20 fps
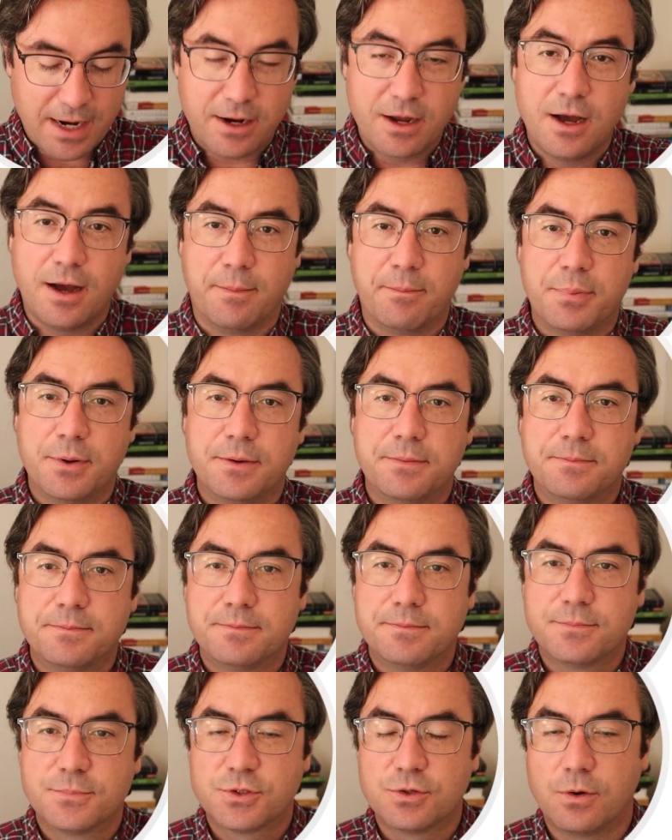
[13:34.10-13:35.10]
up.
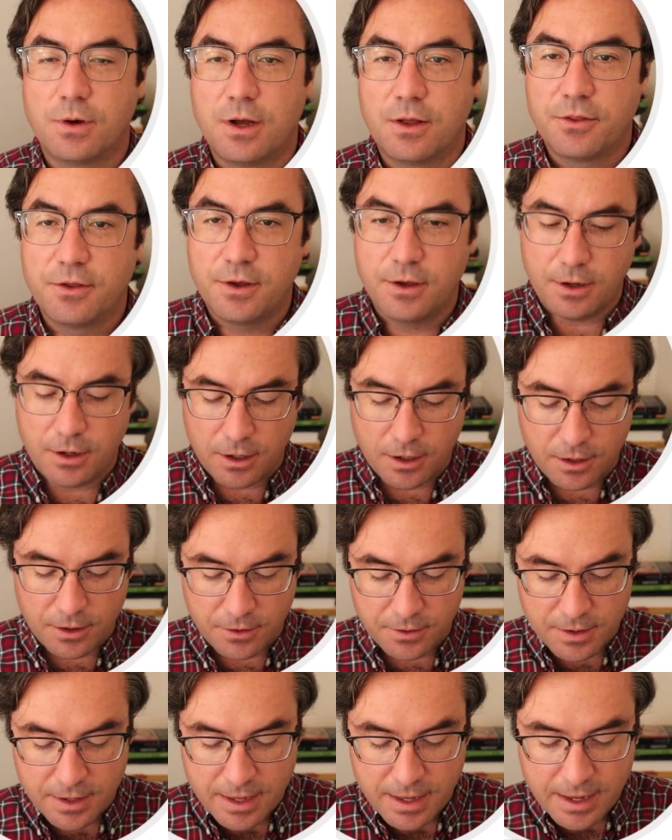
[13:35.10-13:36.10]
So
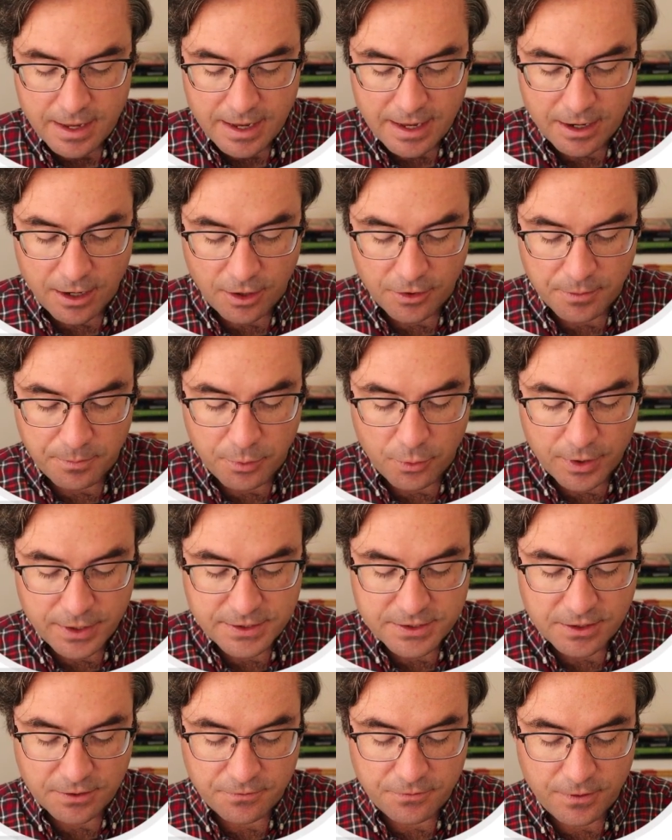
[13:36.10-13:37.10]
at all the
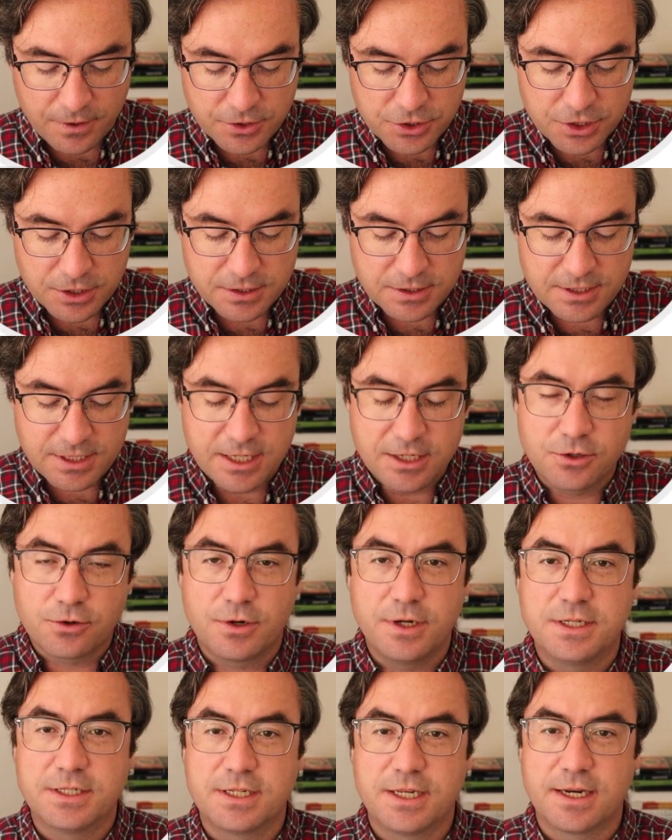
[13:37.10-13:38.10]
points our function's
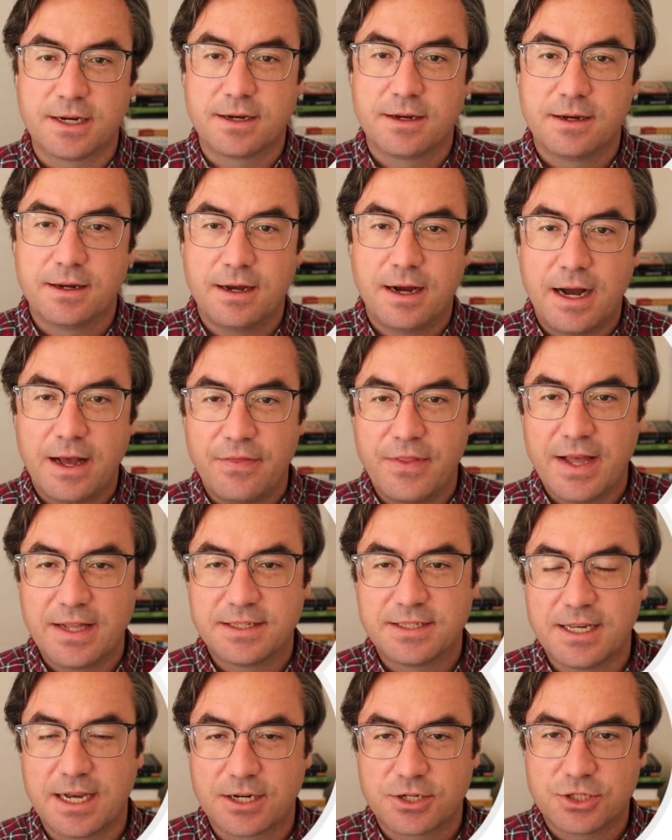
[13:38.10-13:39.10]
increasing on
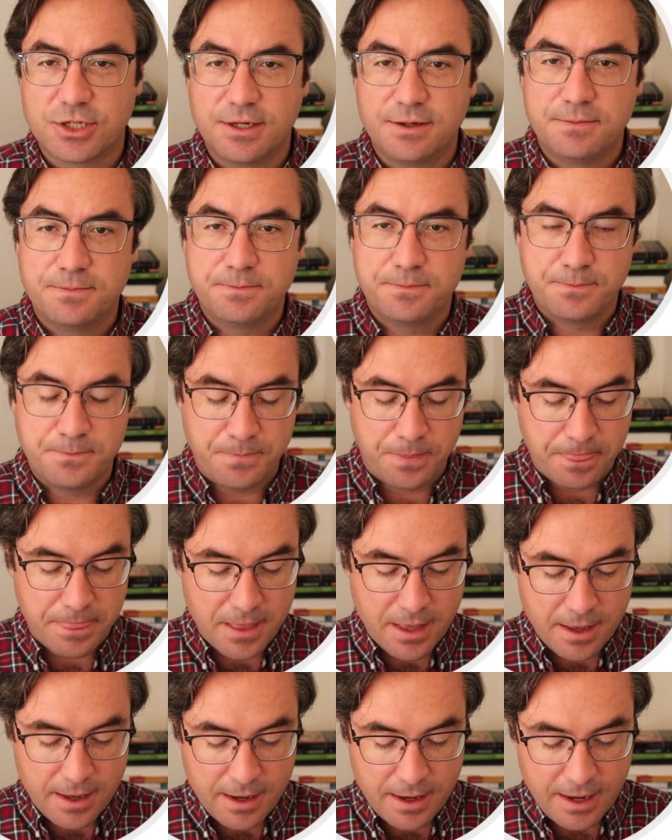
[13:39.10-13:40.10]
that section.
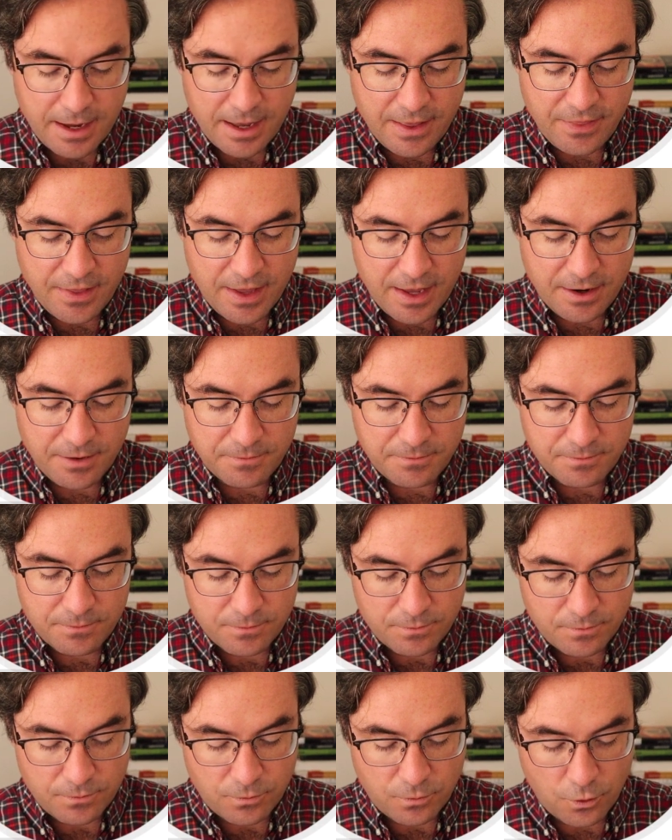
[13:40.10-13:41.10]
And then
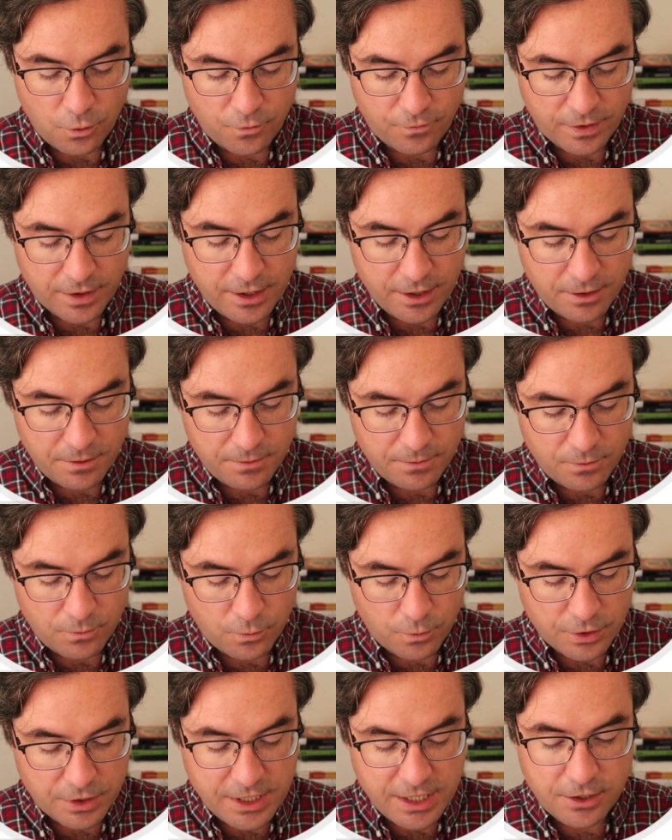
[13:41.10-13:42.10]
over here,
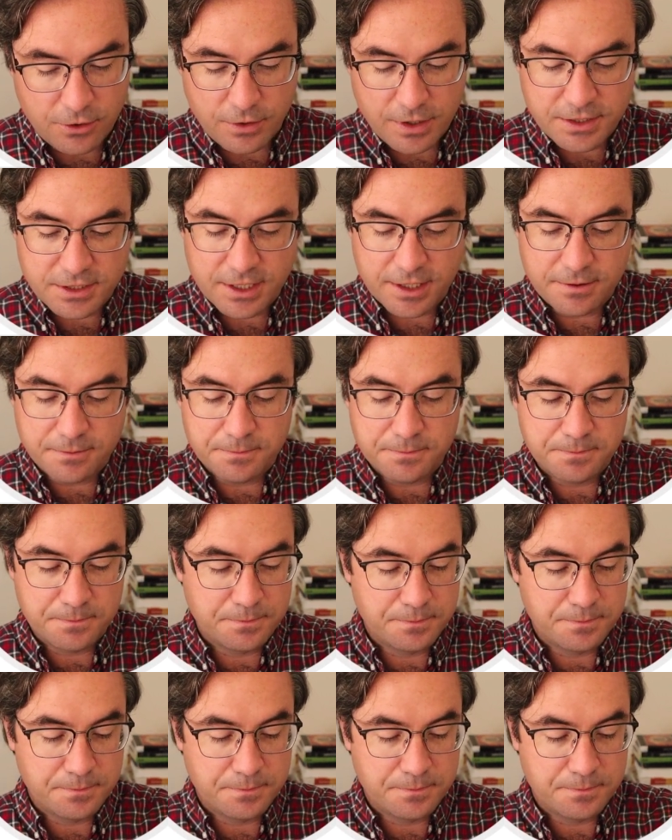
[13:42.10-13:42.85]
we're decreasing.